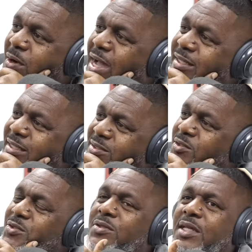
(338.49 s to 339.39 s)
Why did
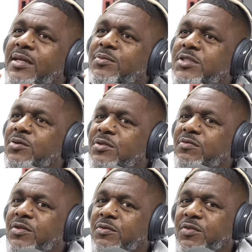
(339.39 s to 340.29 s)
do you think it was so
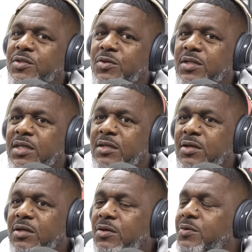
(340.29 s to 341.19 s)
difficult for you to get her